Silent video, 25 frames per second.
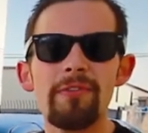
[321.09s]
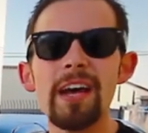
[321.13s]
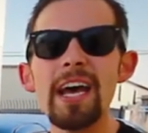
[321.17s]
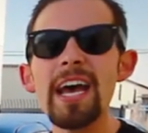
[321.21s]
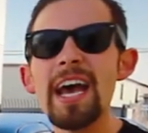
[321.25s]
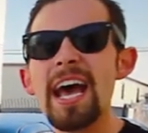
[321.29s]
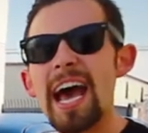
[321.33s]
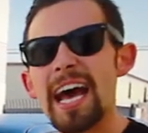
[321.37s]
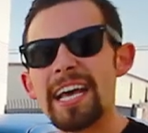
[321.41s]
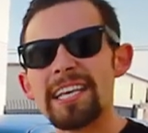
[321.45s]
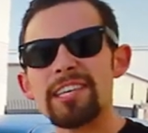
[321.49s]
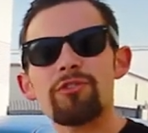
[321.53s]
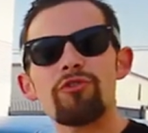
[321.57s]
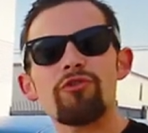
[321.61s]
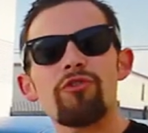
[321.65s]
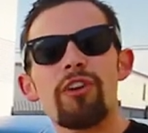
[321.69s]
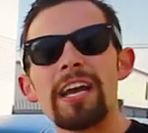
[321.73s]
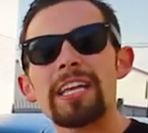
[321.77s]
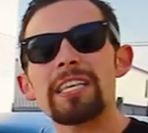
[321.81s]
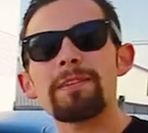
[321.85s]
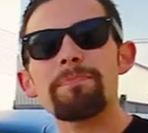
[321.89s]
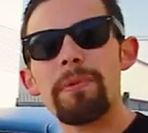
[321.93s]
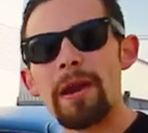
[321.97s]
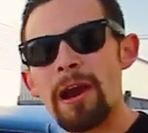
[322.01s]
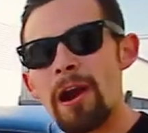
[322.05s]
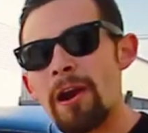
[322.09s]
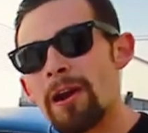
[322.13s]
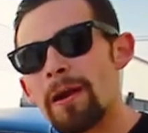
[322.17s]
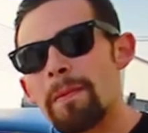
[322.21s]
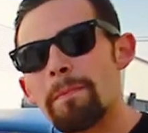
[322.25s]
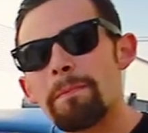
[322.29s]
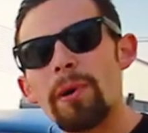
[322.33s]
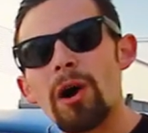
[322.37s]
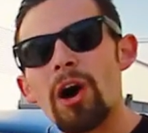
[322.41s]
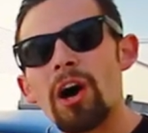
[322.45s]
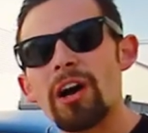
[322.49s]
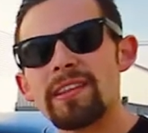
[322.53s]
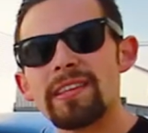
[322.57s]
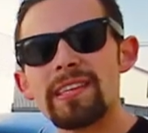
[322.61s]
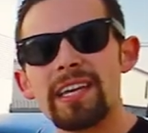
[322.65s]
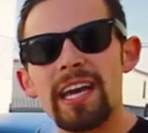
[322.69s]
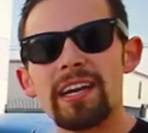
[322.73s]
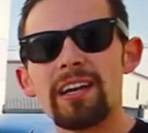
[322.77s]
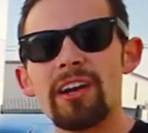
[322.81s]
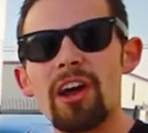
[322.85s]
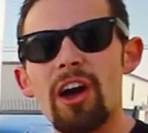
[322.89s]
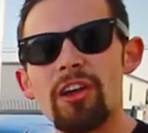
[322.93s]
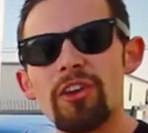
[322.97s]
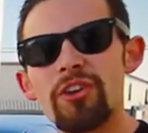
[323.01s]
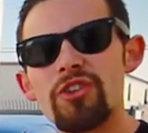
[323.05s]
It has transparent bond
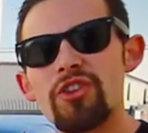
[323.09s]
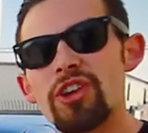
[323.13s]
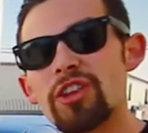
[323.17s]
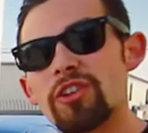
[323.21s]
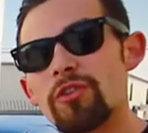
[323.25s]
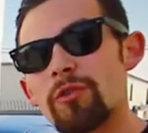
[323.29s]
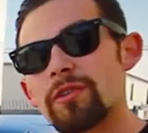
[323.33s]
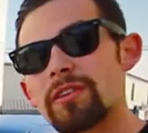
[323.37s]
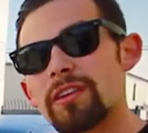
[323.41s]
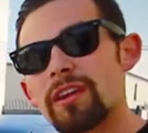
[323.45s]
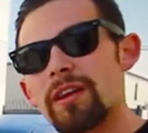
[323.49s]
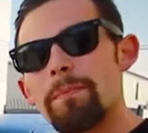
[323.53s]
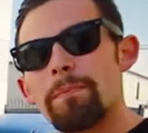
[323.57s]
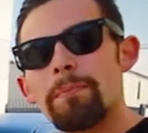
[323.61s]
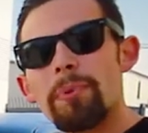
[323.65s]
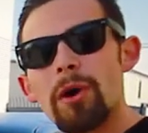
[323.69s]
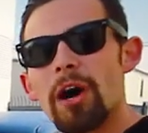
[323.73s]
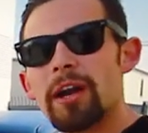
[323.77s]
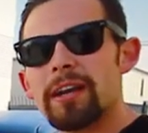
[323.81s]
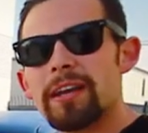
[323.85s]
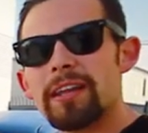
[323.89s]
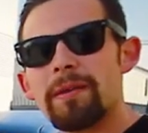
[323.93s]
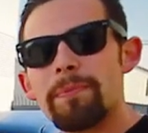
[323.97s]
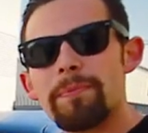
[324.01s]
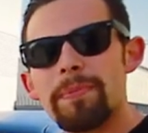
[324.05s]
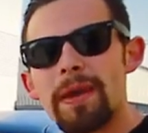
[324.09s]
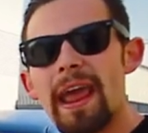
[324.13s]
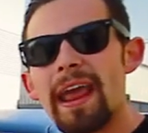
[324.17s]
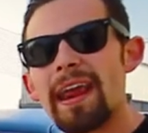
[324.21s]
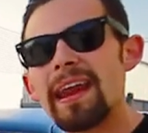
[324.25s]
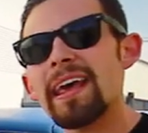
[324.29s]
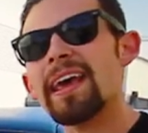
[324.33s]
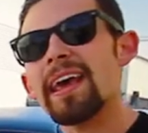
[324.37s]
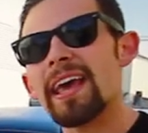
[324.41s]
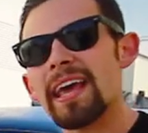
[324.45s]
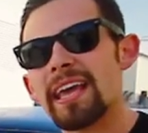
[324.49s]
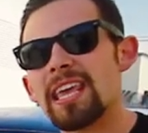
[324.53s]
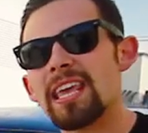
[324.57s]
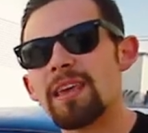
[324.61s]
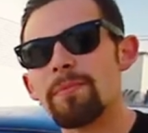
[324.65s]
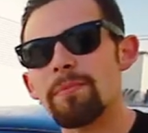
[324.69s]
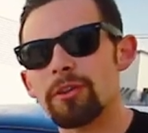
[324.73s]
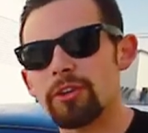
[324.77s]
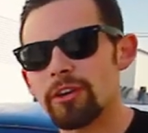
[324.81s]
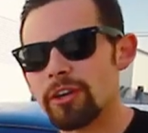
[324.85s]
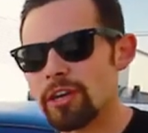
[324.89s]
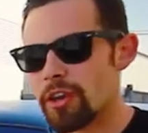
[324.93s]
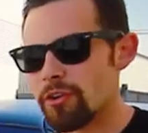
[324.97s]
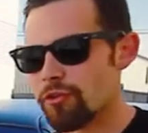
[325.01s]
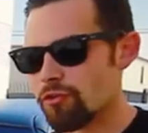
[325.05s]
technology, so it's gonna bond to the paint and keep
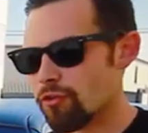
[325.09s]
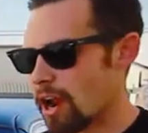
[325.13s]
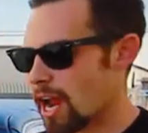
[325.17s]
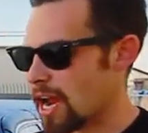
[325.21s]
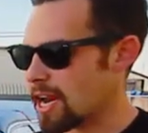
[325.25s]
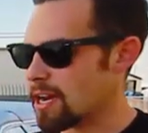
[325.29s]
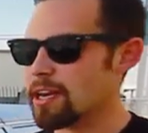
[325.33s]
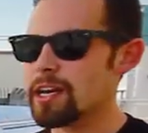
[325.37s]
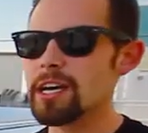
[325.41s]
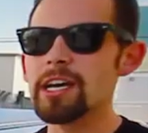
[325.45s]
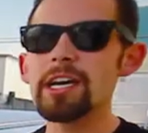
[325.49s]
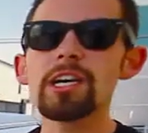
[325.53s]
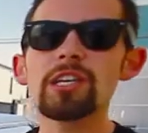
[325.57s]
it looking great.